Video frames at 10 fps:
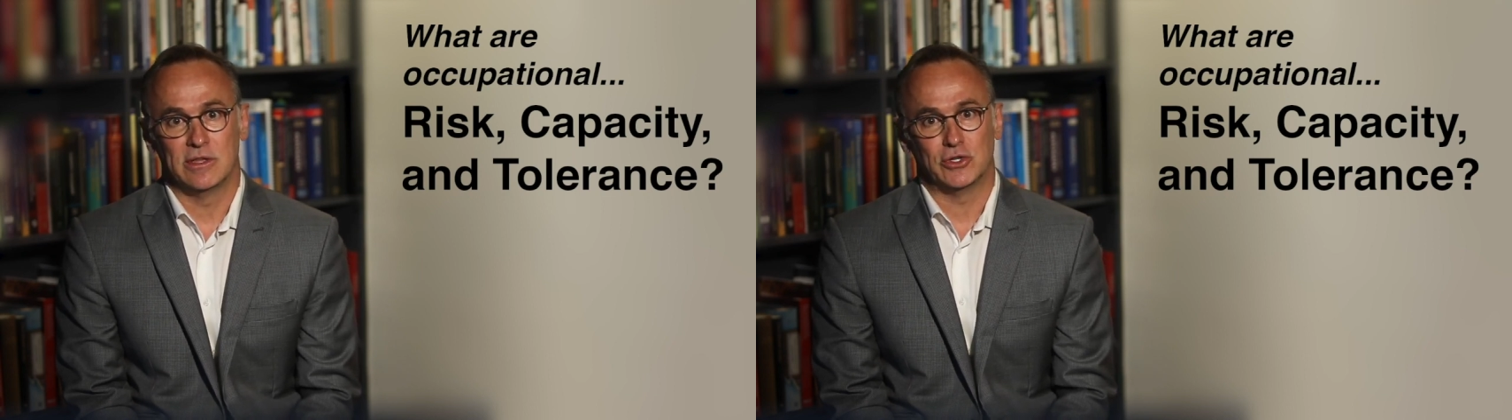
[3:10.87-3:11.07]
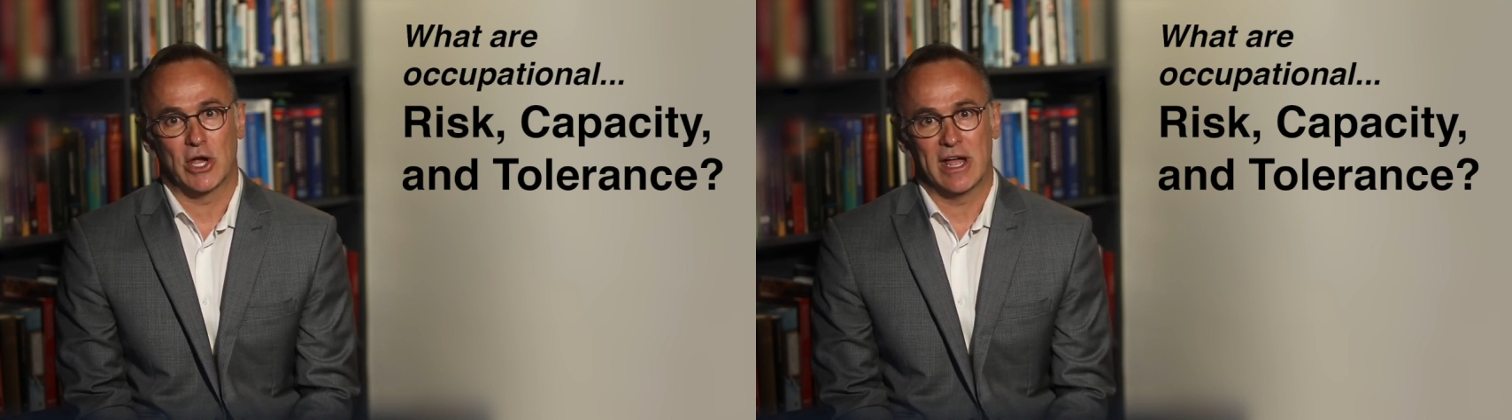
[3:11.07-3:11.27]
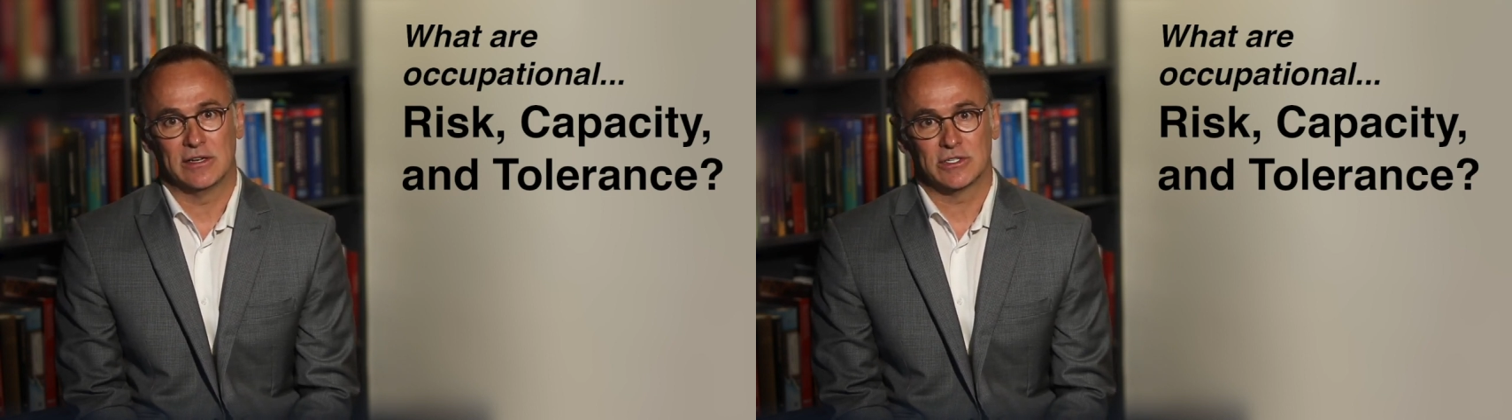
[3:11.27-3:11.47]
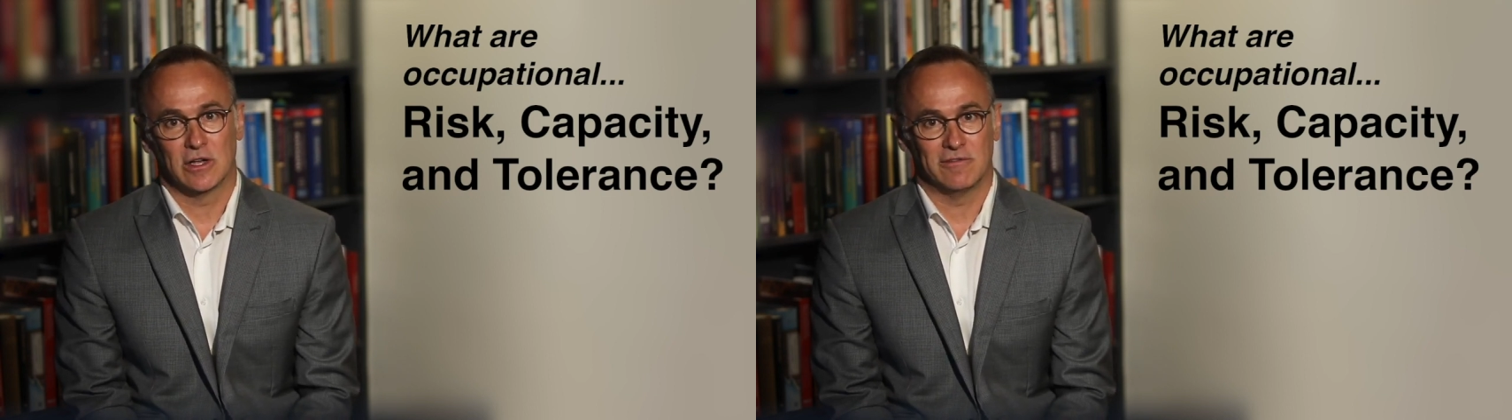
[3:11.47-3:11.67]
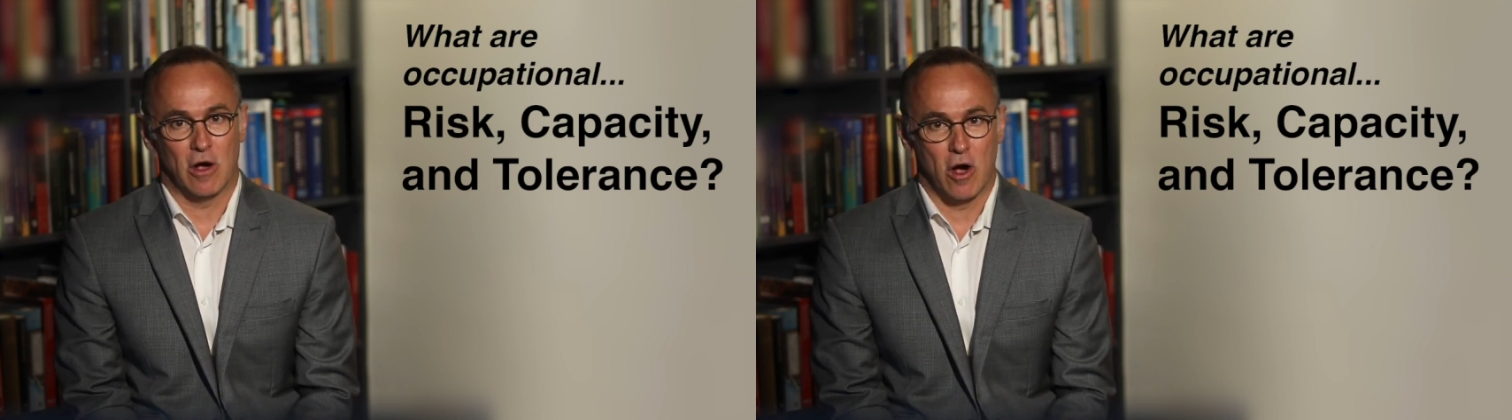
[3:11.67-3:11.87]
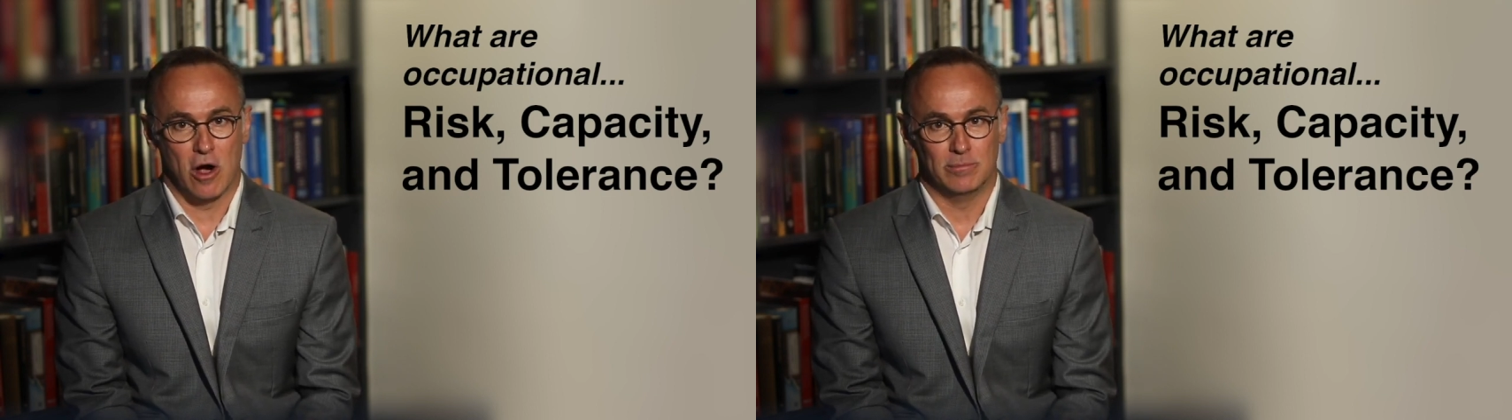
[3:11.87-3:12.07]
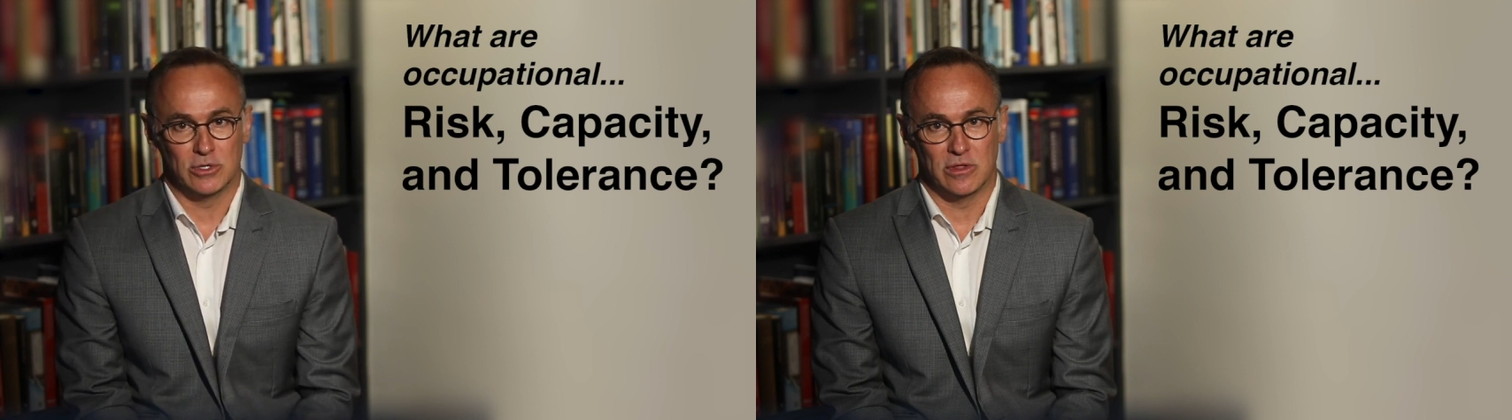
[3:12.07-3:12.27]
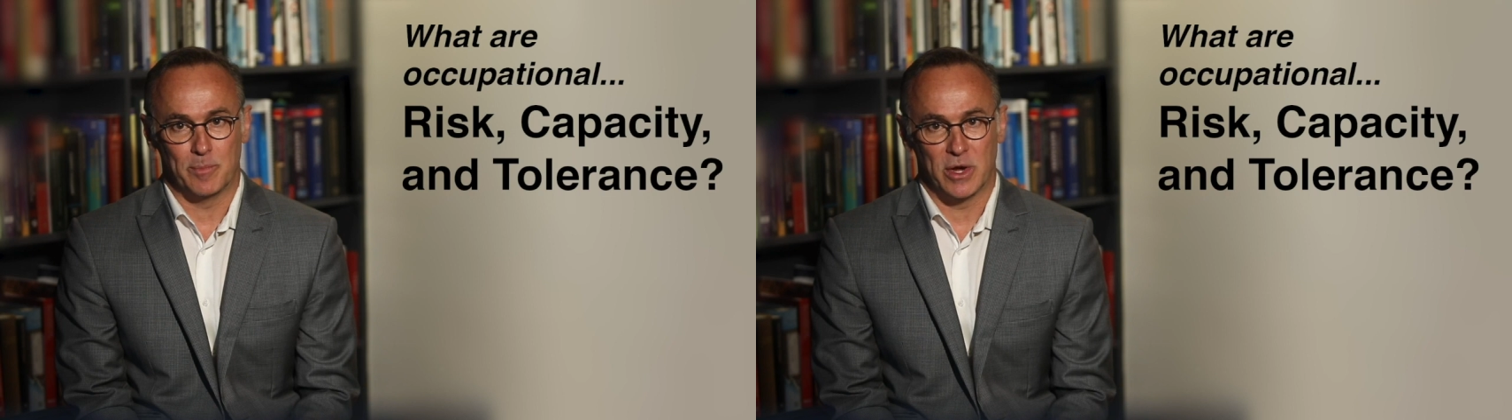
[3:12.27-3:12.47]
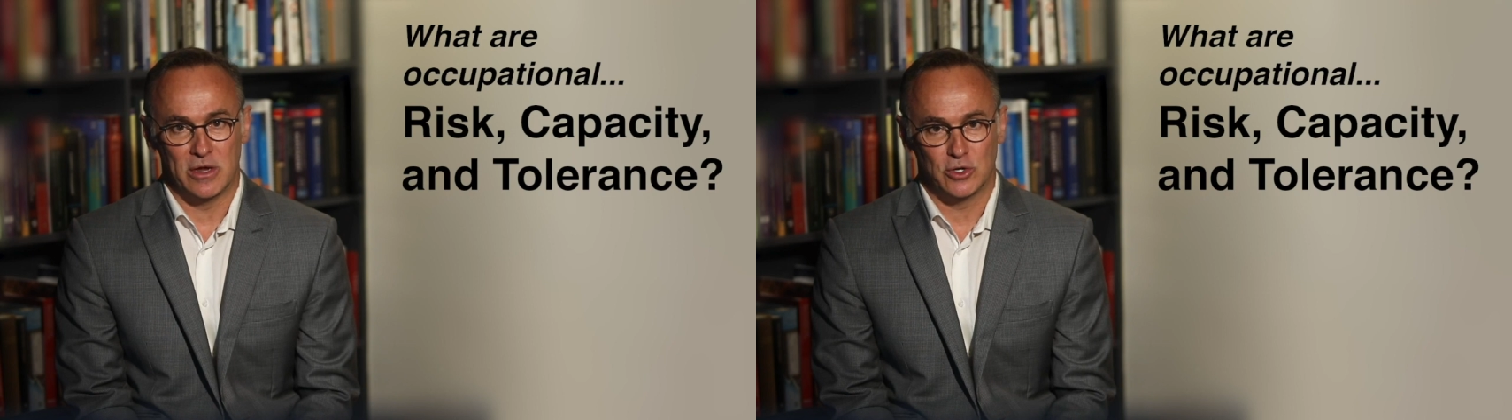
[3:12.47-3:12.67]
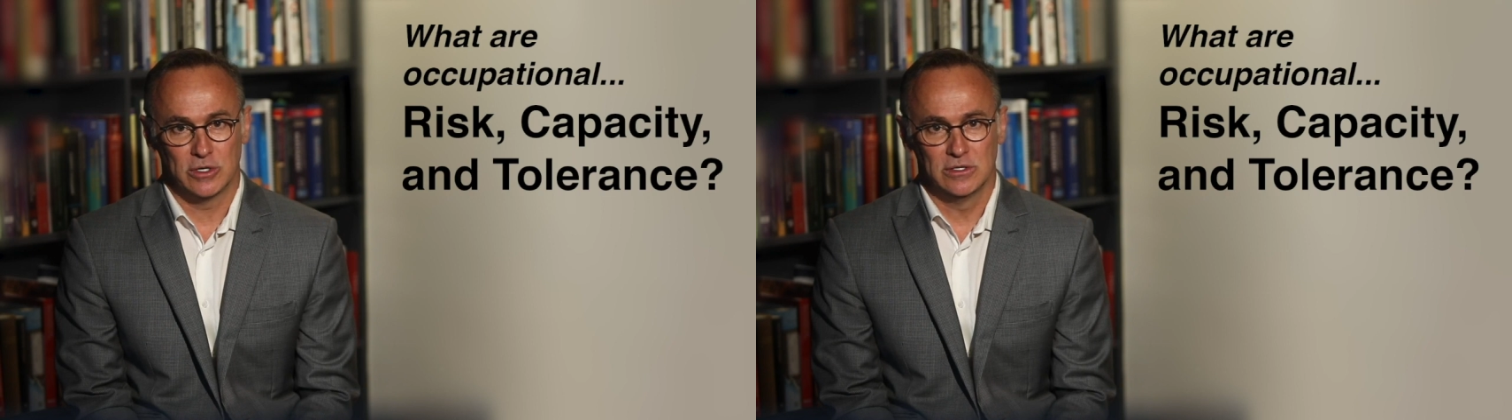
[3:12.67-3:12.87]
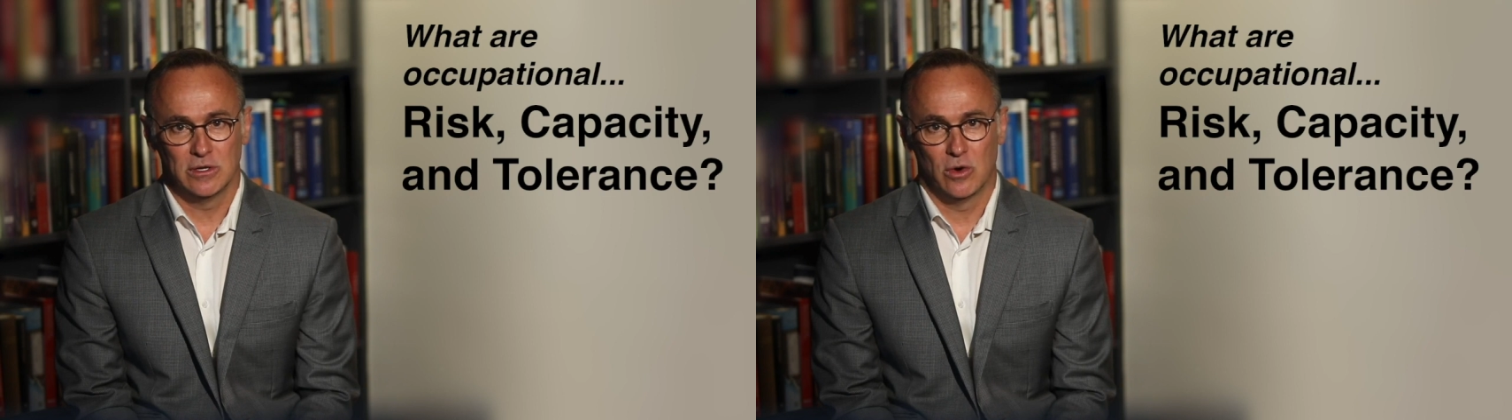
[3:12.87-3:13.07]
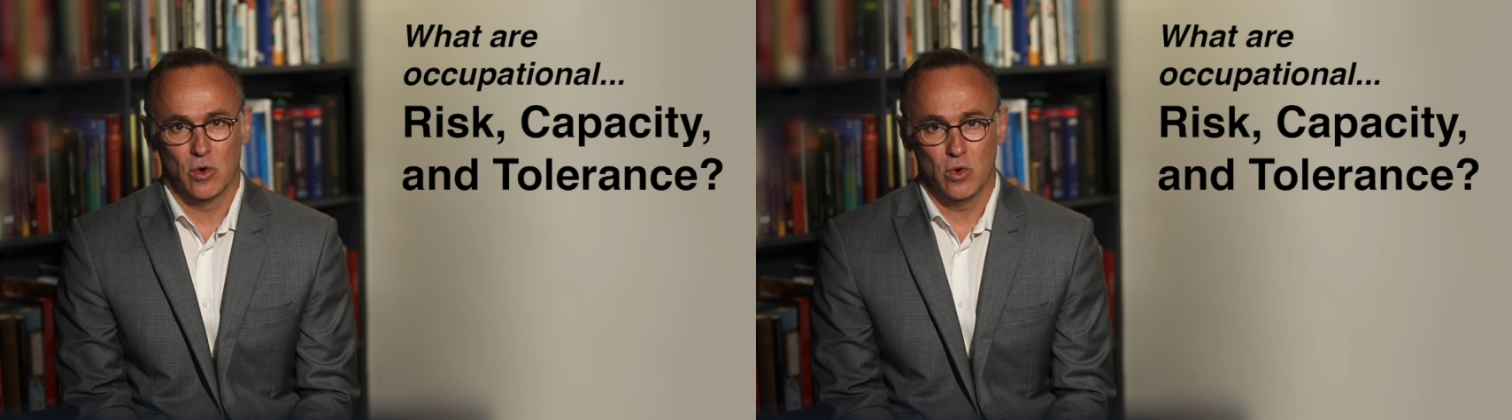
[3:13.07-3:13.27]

to the chance of harm to the patient